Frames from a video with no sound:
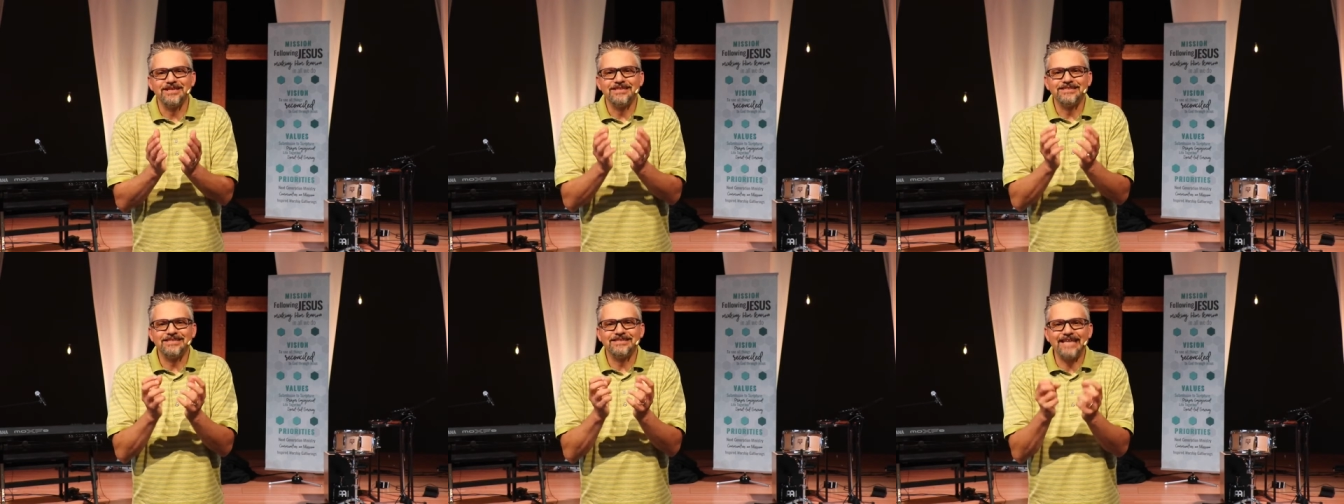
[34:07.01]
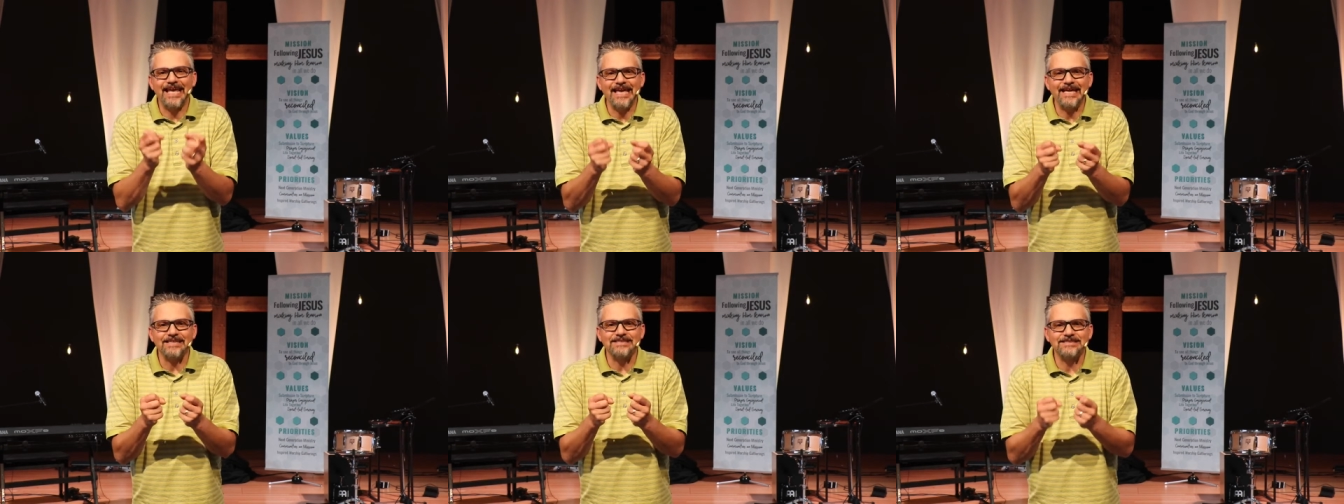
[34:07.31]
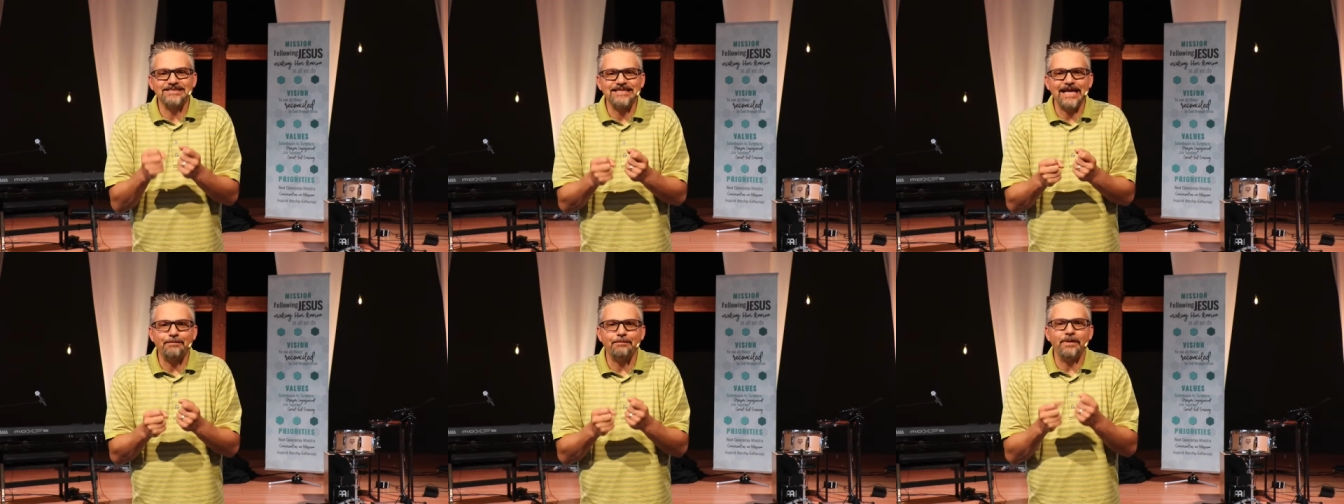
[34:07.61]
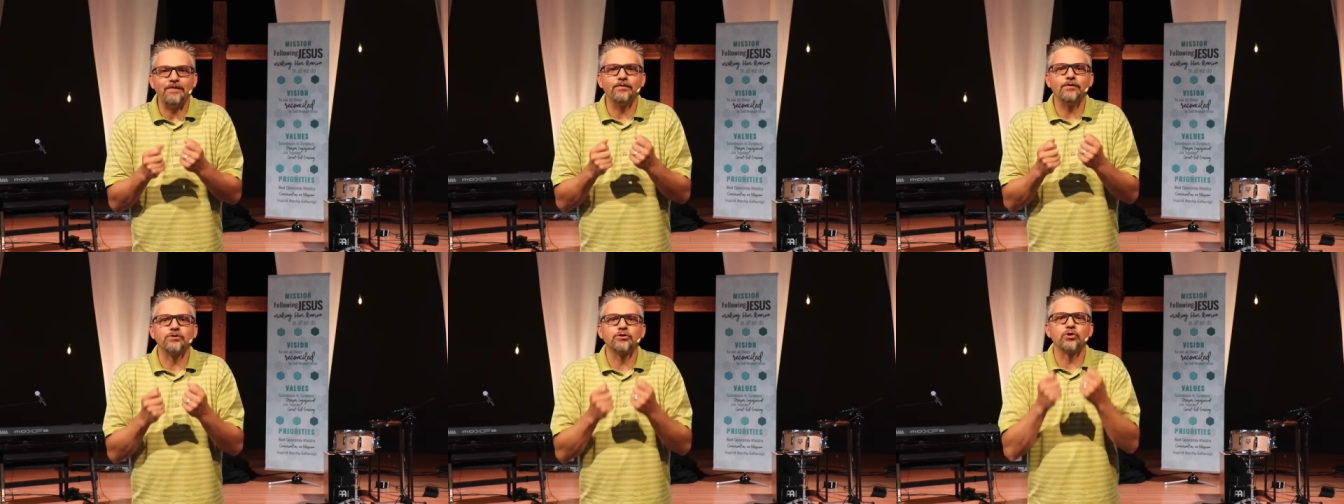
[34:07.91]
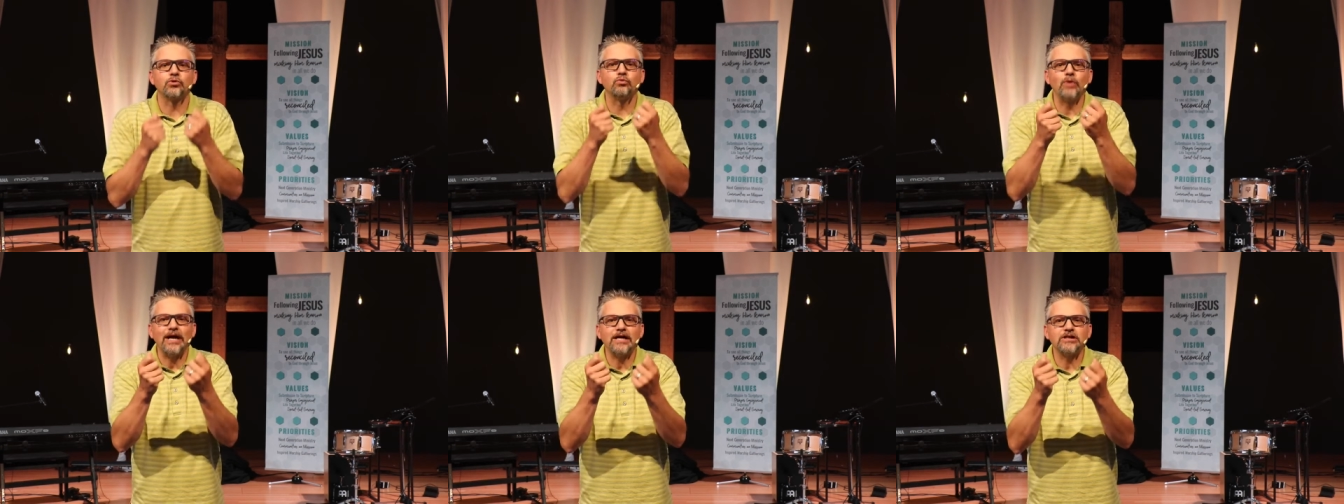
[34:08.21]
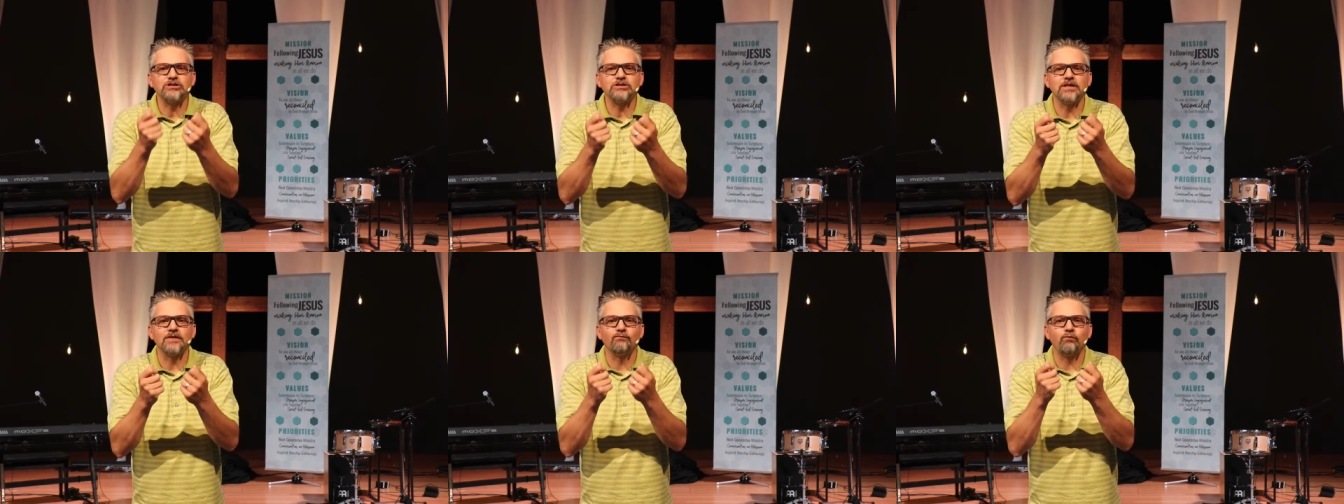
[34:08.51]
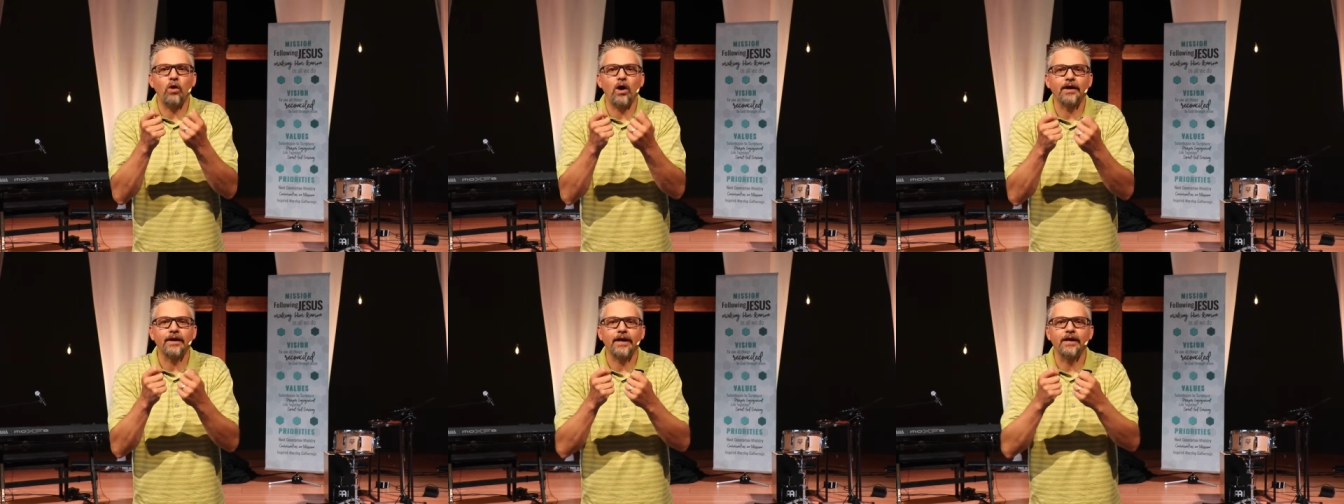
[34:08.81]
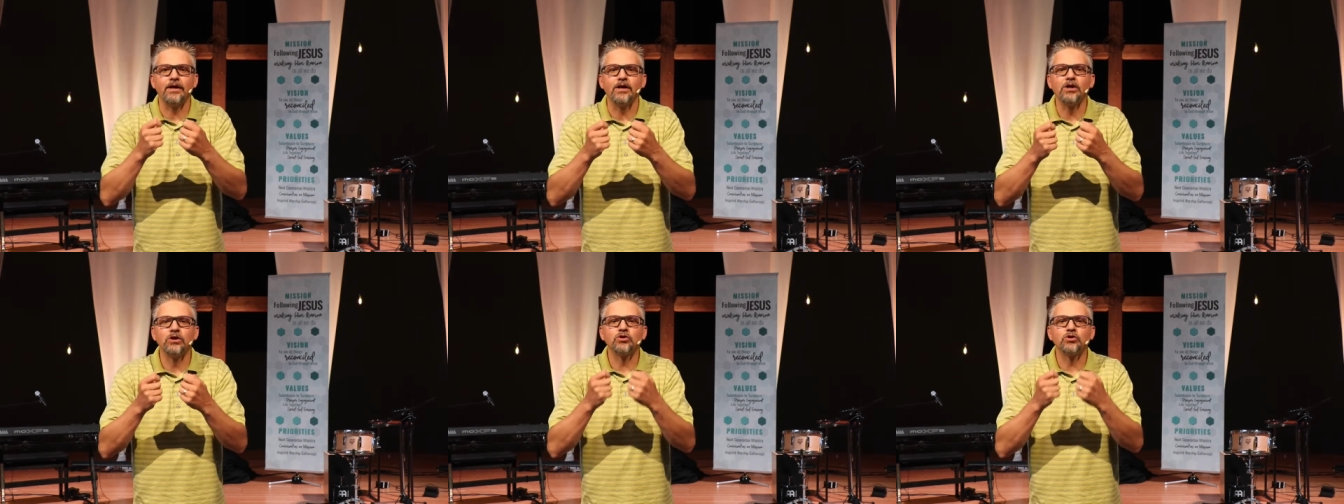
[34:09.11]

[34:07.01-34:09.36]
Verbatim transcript: to take a step in the direction of walking